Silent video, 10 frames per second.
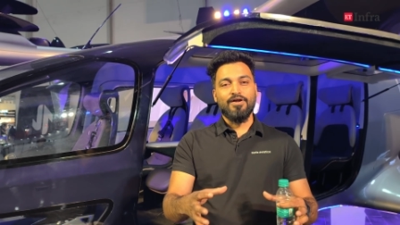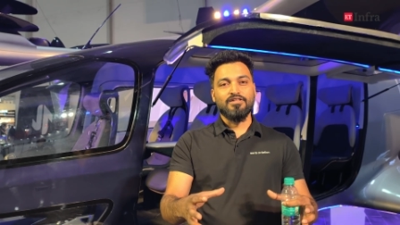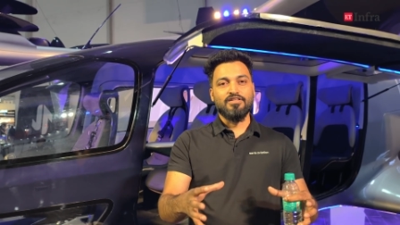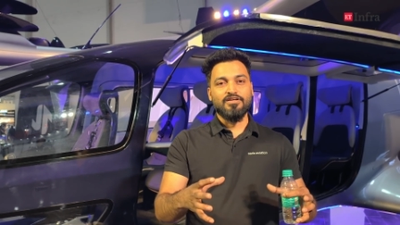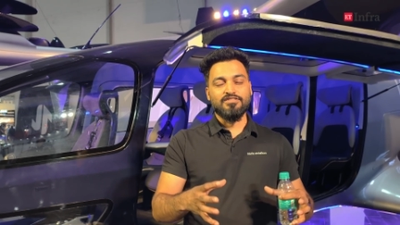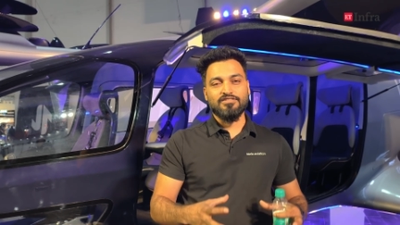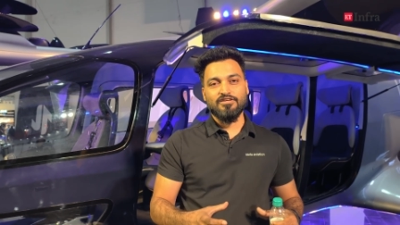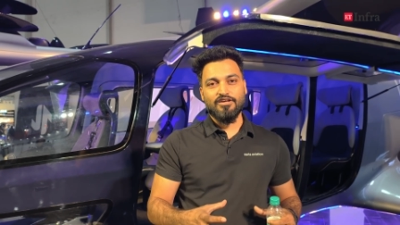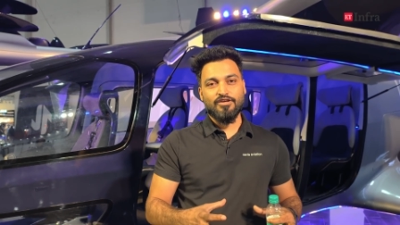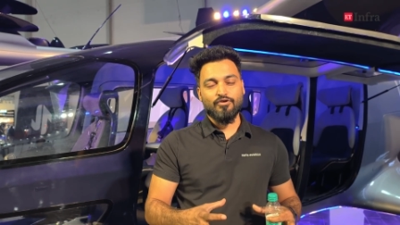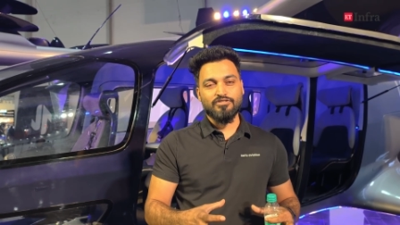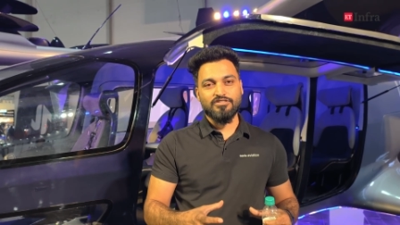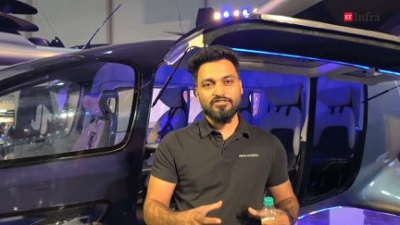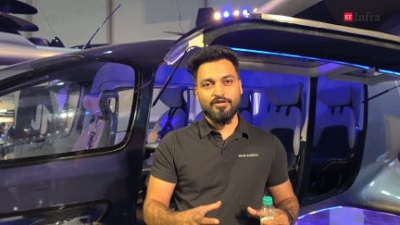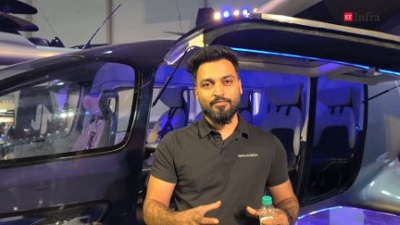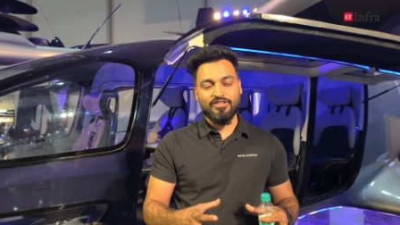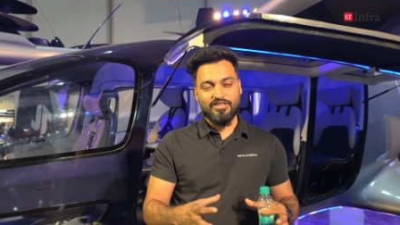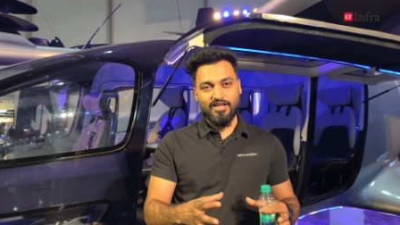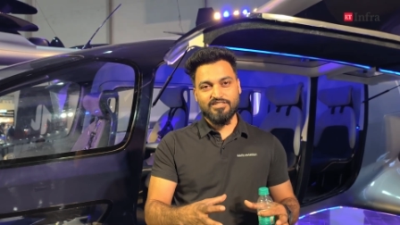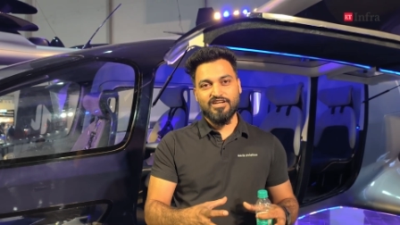build this ecosystem in
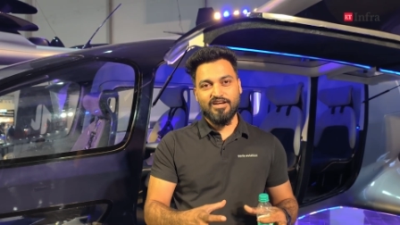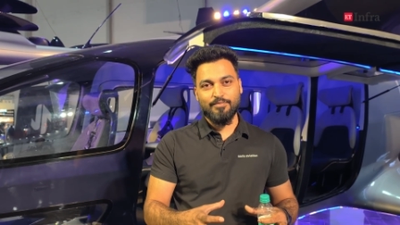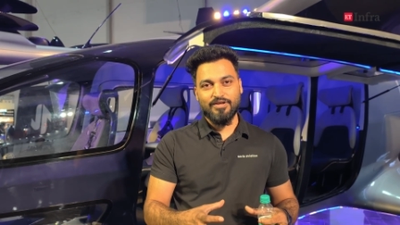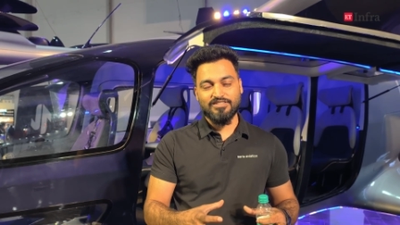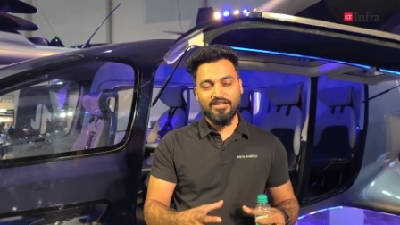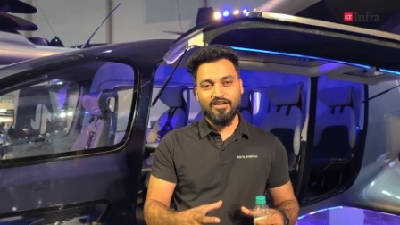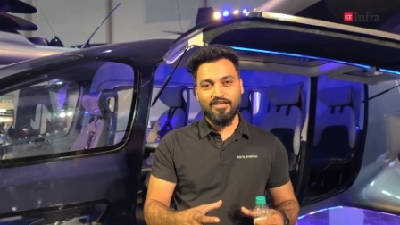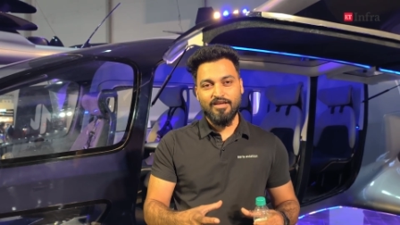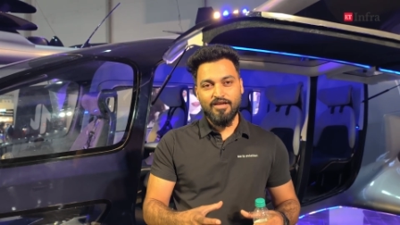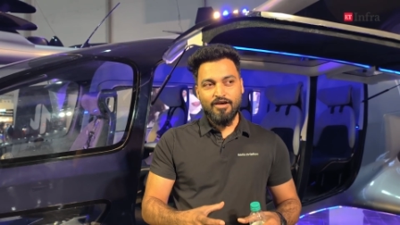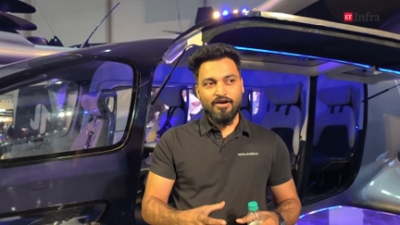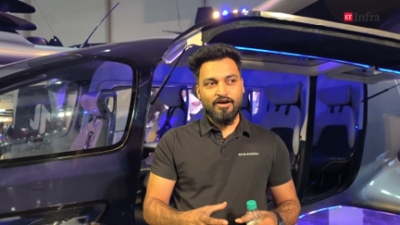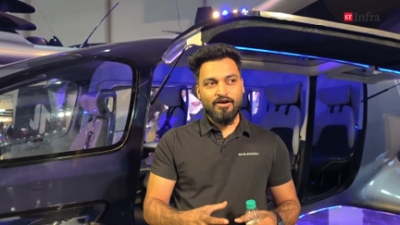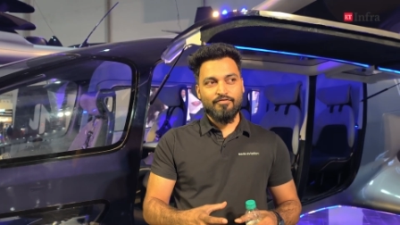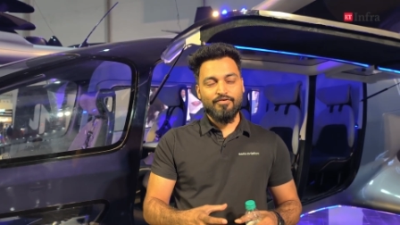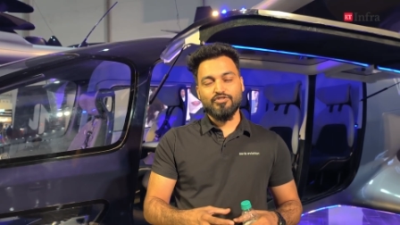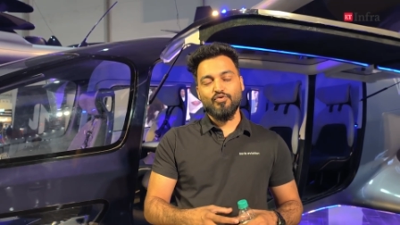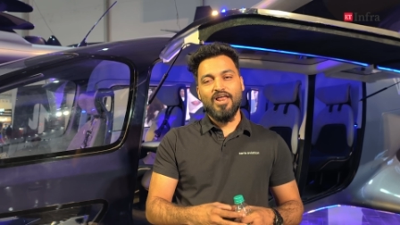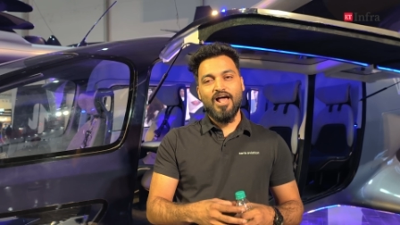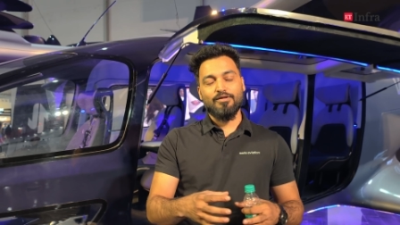their state basically, uh, which
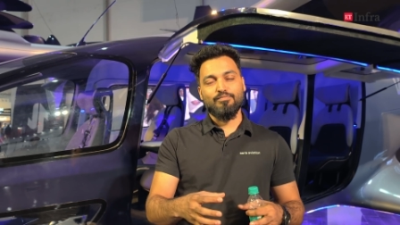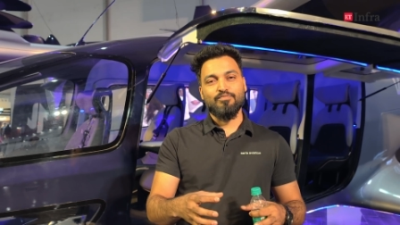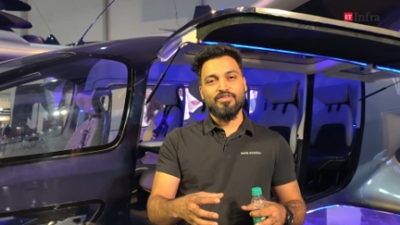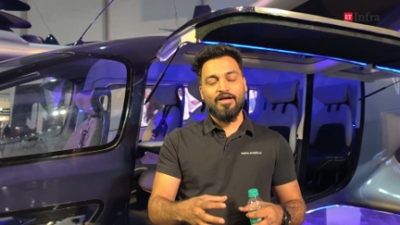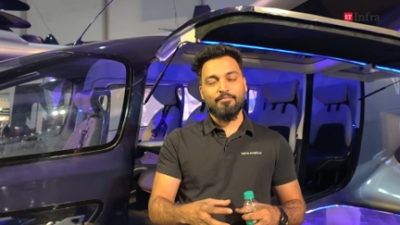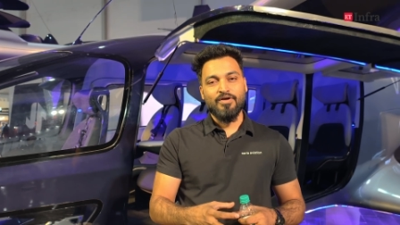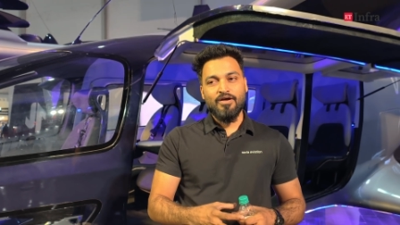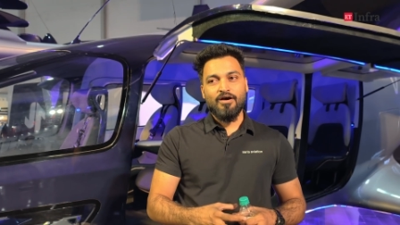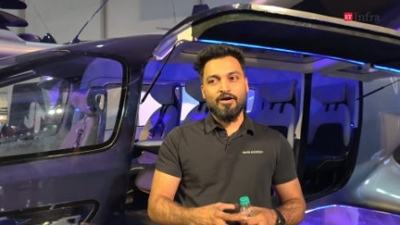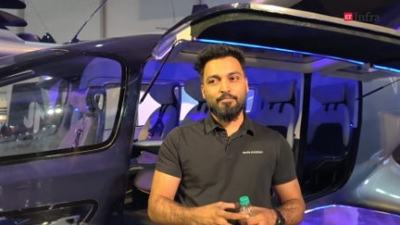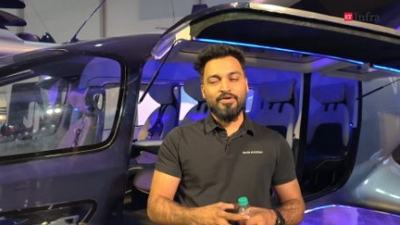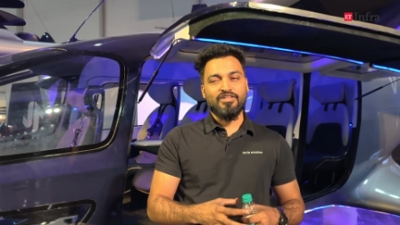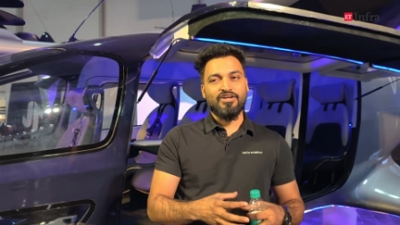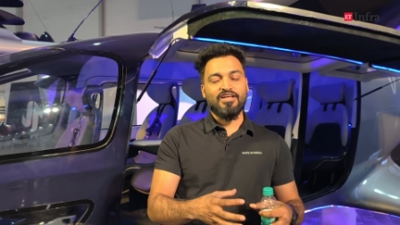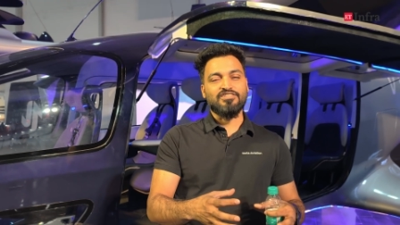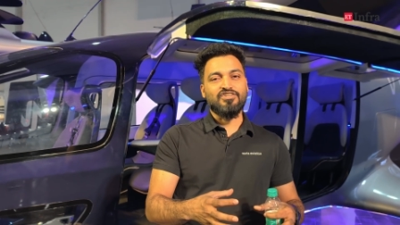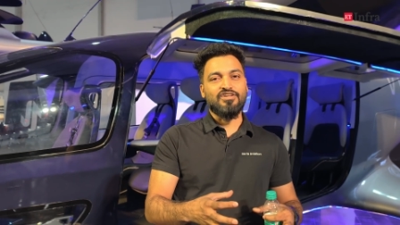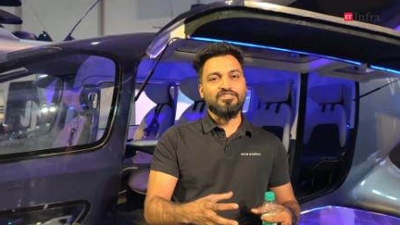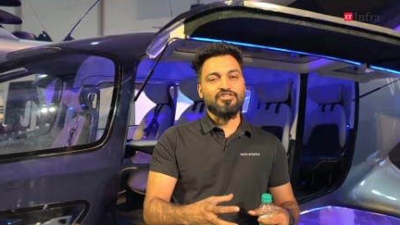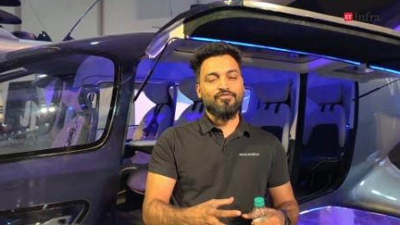will help them uh, be the
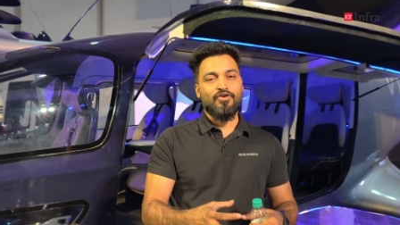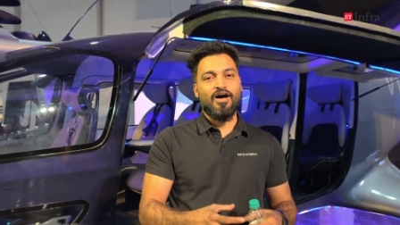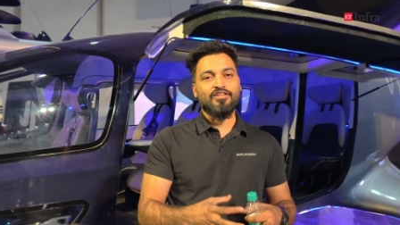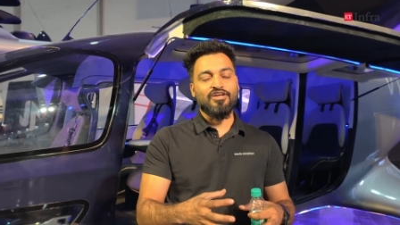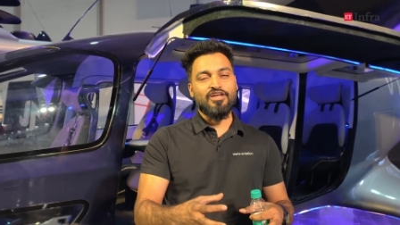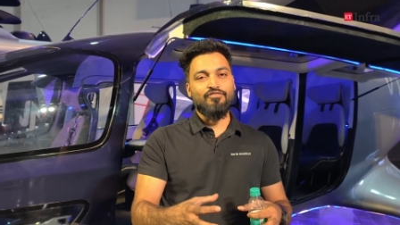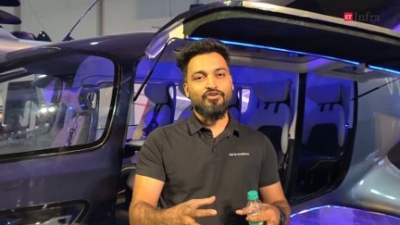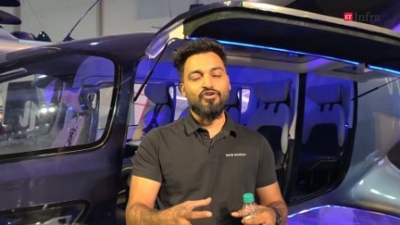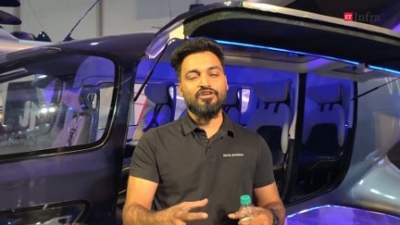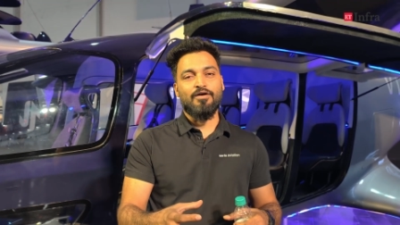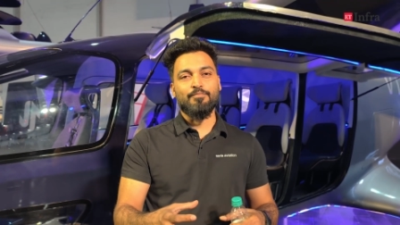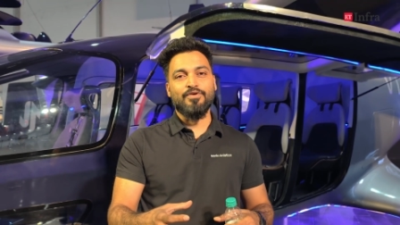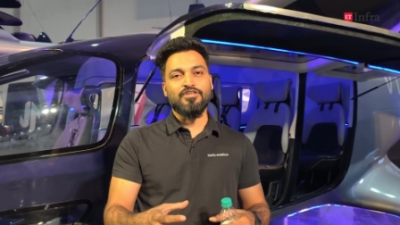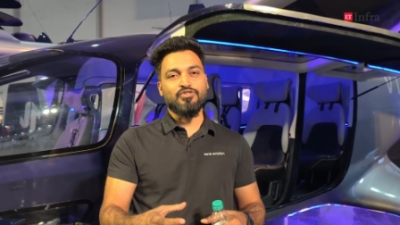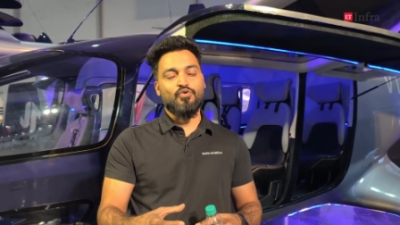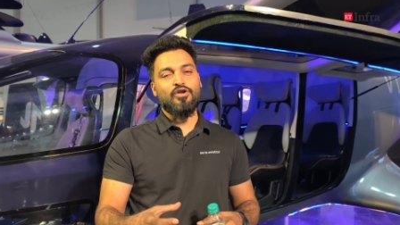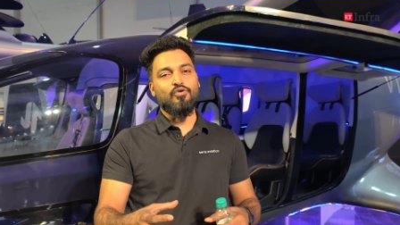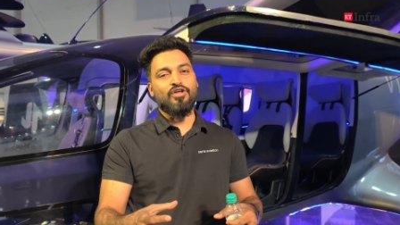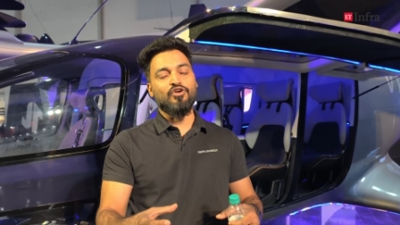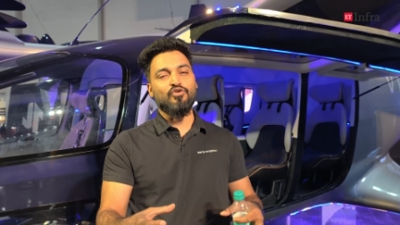destination for other eVTOL companies who are
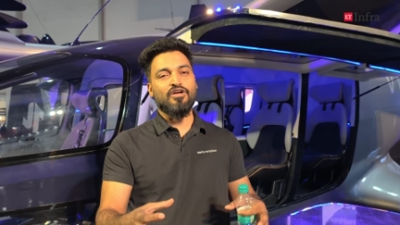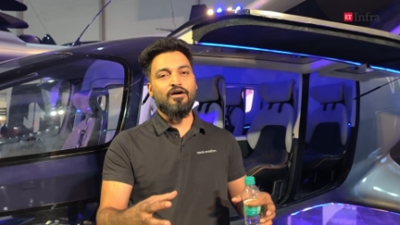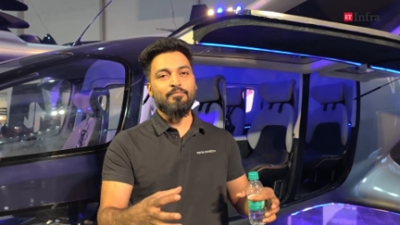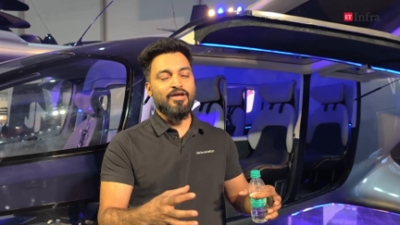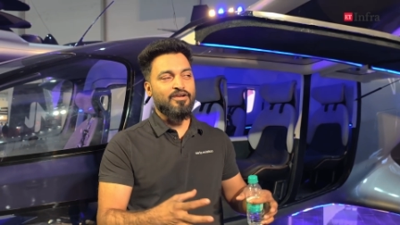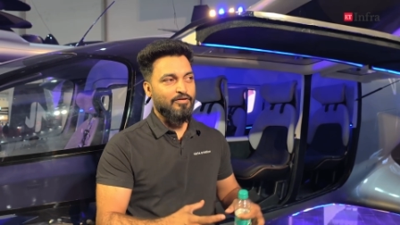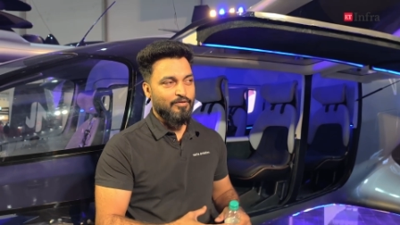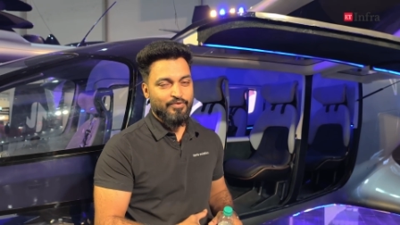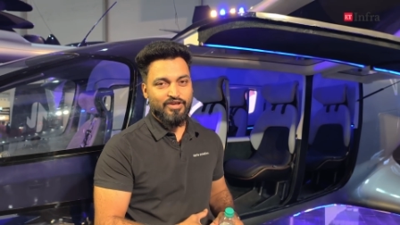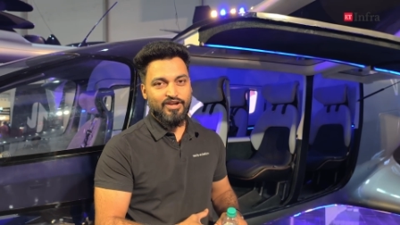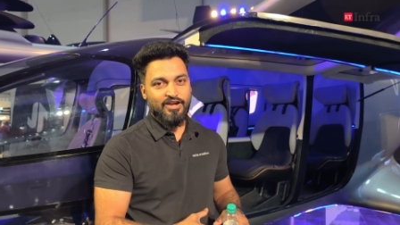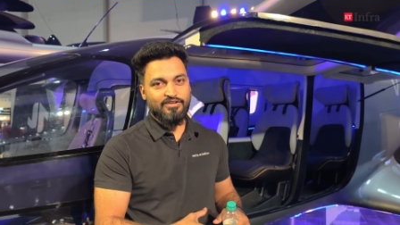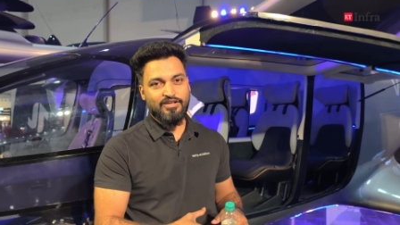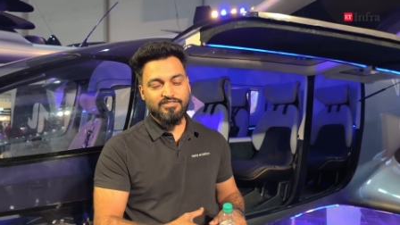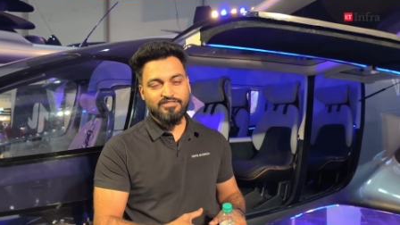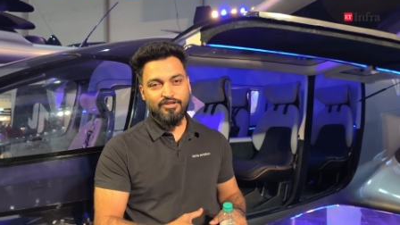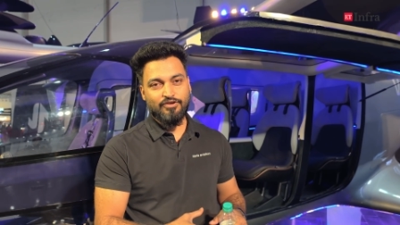looking to come and um, create this